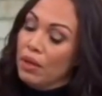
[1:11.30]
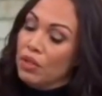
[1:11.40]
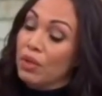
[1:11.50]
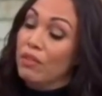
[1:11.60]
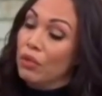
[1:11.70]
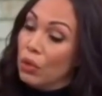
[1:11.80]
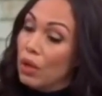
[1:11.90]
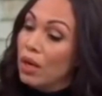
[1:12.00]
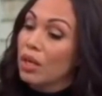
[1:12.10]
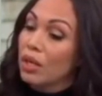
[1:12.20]

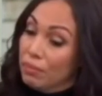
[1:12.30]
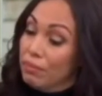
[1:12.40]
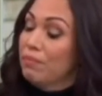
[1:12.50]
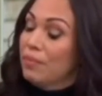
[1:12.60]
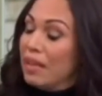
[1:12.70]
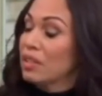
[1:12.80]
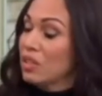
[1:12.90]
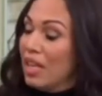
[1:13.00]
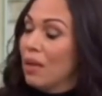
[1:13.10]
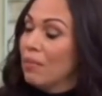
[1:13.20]
invoke that
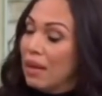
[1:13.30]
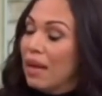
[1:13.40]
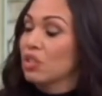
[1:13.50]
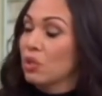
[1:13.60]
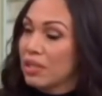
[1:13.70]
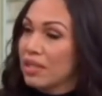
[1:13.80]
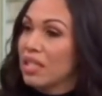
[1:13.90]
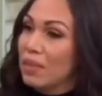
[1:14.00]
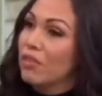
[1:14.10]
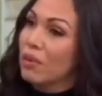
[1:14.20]
same sort of
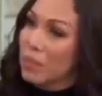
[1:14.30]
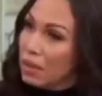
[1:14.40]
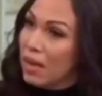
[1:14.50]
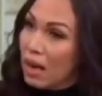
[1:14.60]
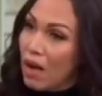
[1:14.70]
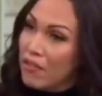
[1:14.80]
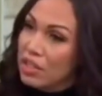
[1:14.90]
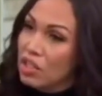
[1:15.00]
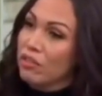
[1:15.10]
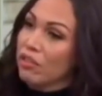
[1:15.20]
sentiment
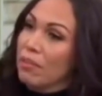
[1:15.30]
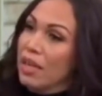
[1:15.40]
conversation from my